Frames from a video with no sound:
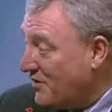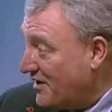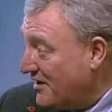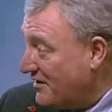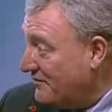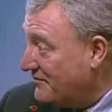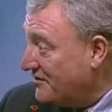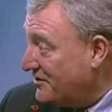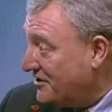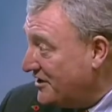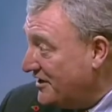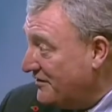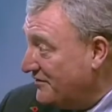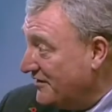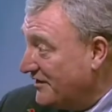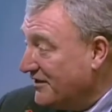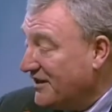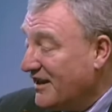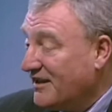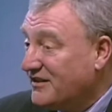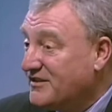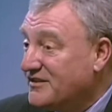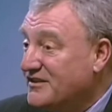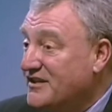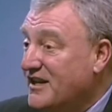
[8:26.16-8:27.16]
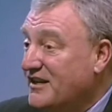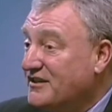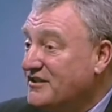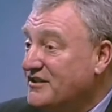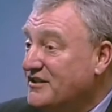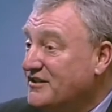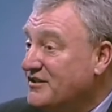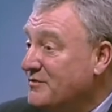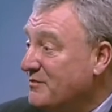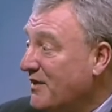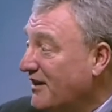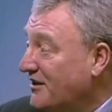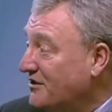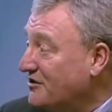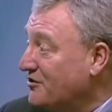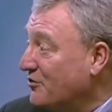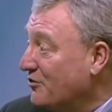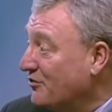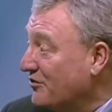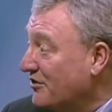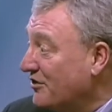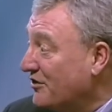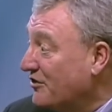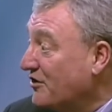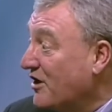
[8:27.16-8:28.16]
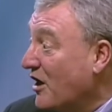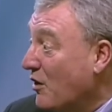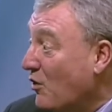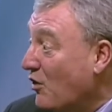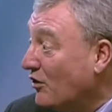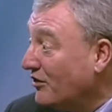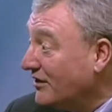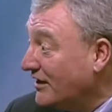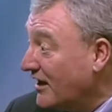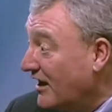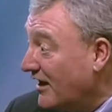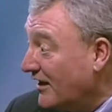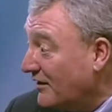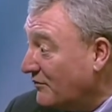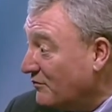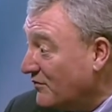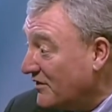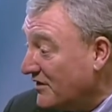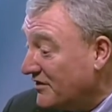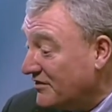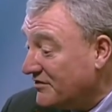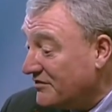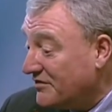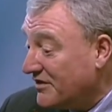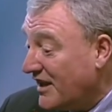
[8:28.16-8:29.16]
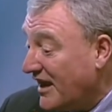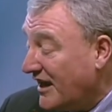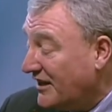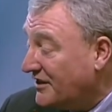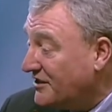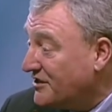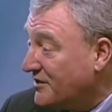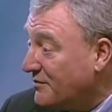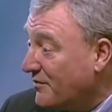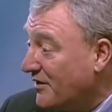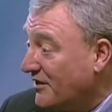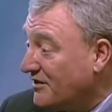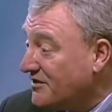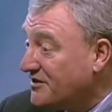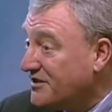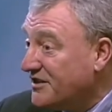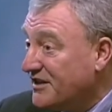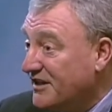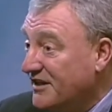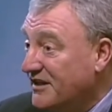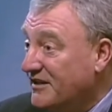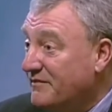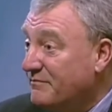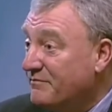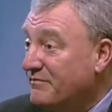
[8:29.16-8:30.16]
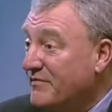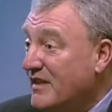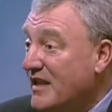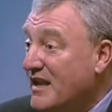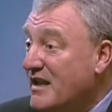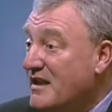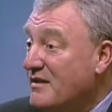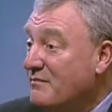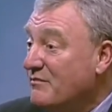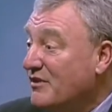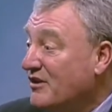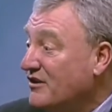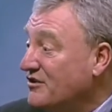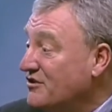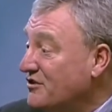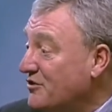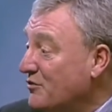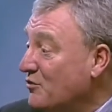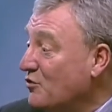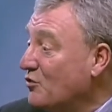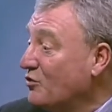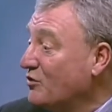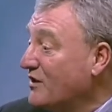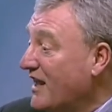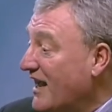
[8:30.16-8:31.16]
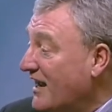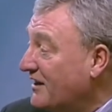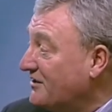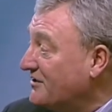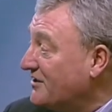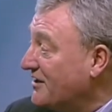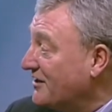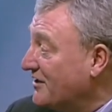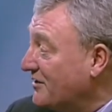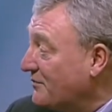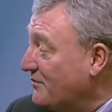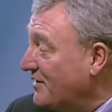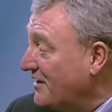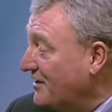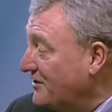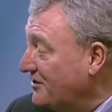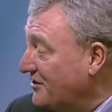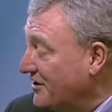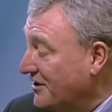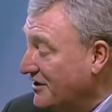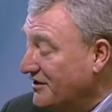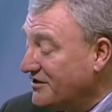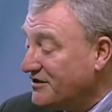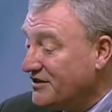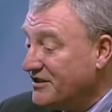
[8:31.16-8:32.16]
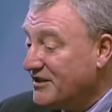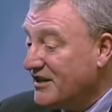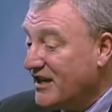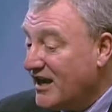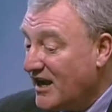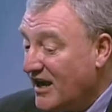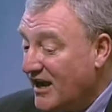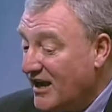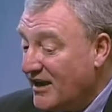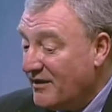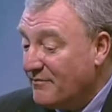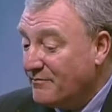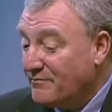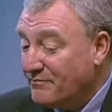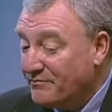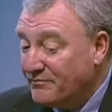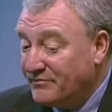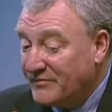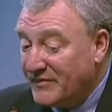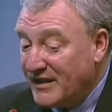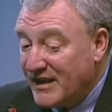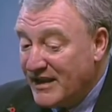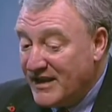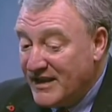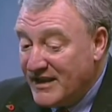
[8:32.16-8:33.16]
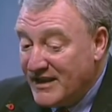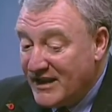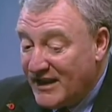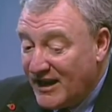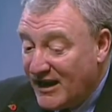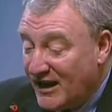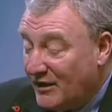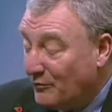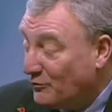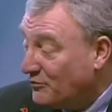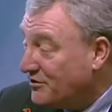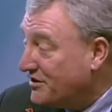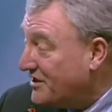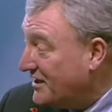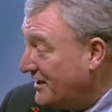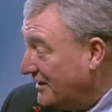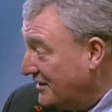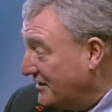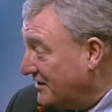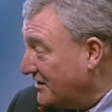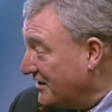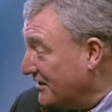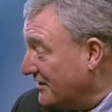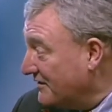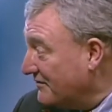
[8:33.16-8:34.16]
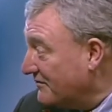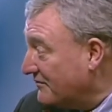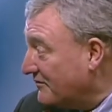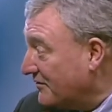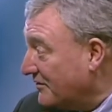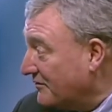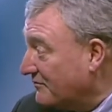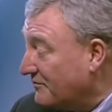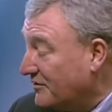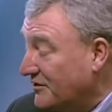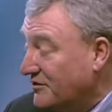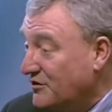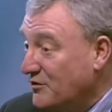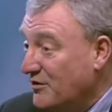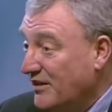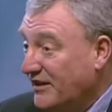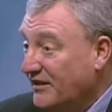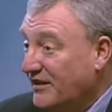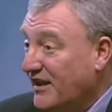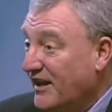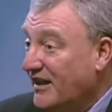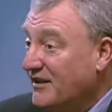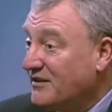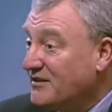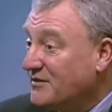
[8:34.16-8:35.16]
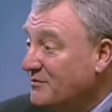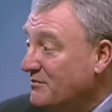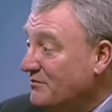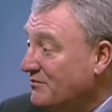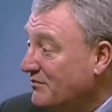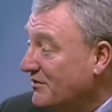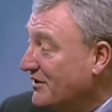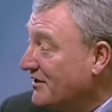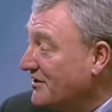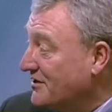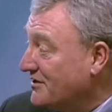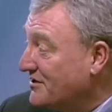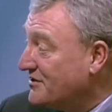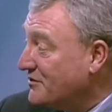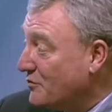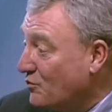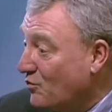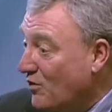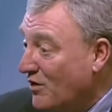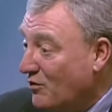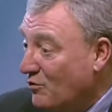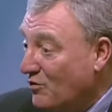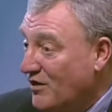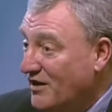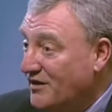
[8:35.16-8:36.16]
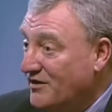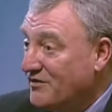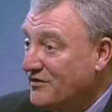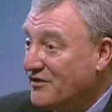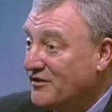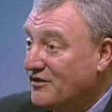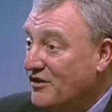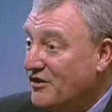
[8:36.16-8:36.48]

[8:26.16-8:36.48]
way of achieving that is actually to make sure that you go online with HMRC, because you will get an immediate receipt for doing that. Because one of the